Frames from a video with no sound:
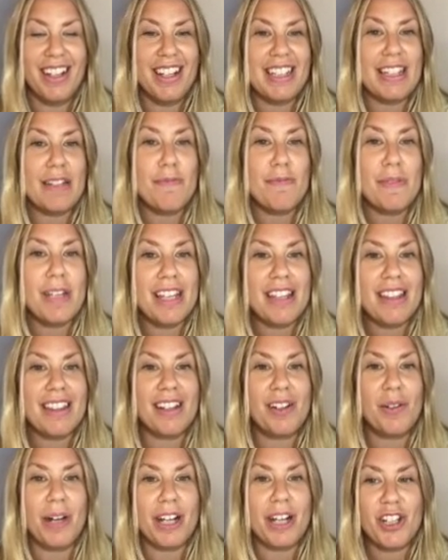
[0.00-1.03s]
To me, the
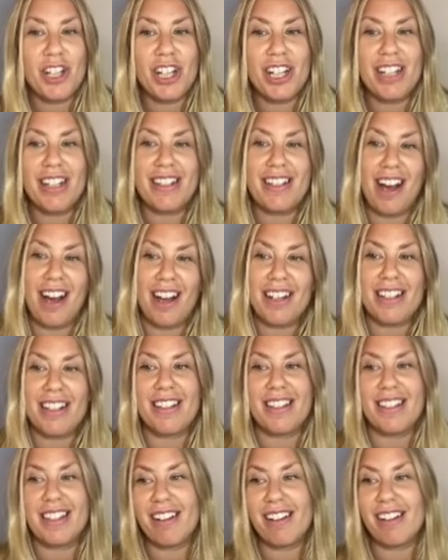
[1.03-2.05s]
question is not
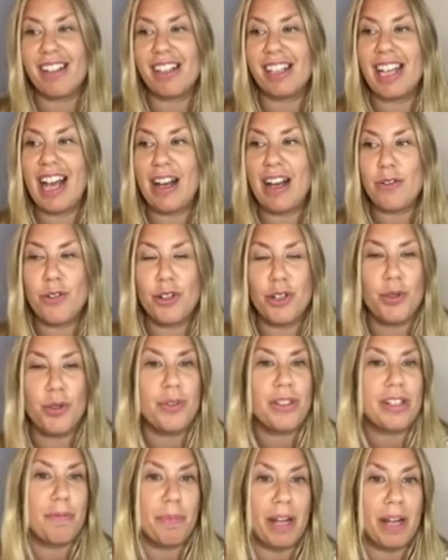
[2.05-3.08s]
necessarily how
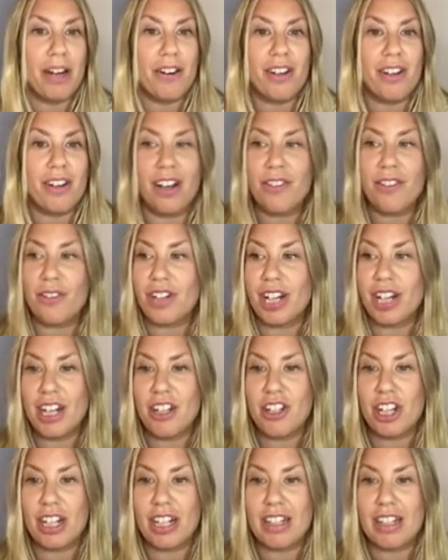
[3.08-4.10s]
Jews compare to other
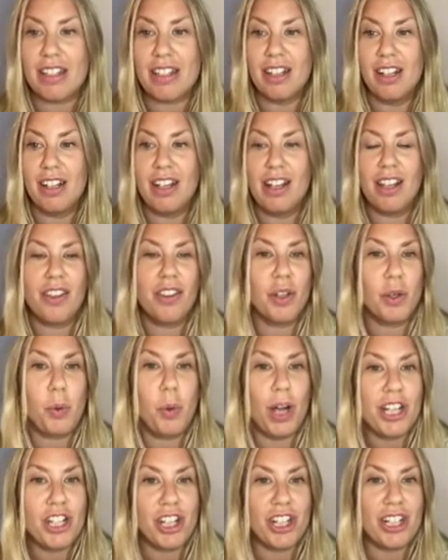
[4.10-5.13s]
nations. The
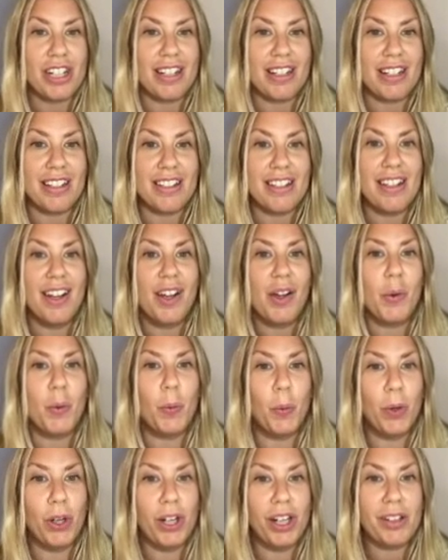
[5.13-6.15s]
question is,
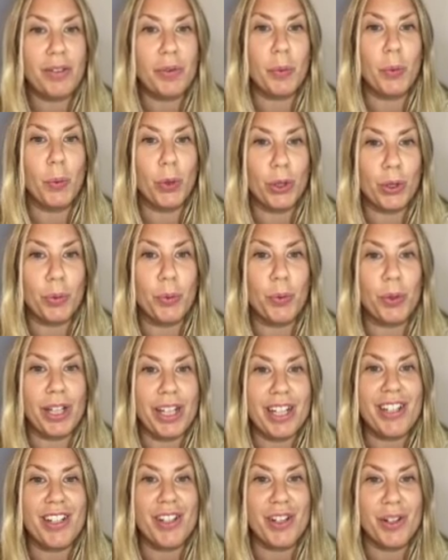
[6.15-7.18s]
what were
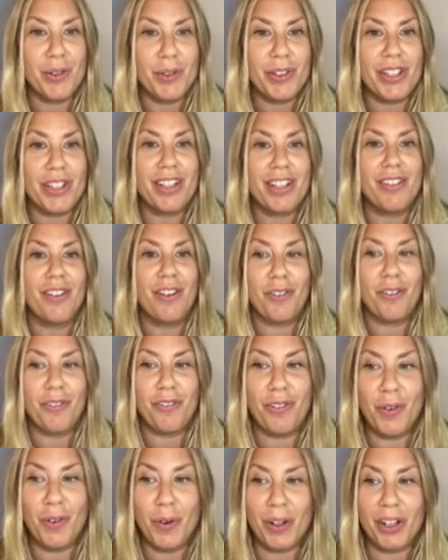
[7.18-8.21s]
we chosen
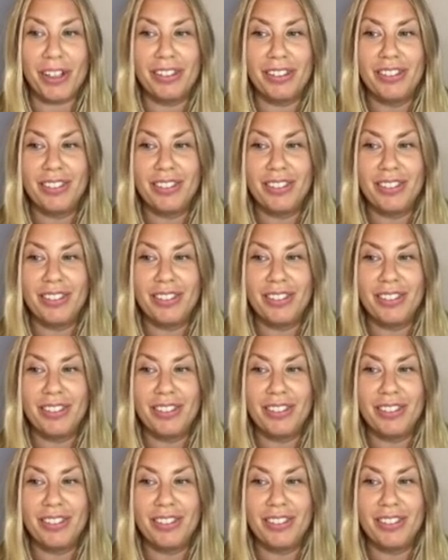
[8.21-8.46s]
for?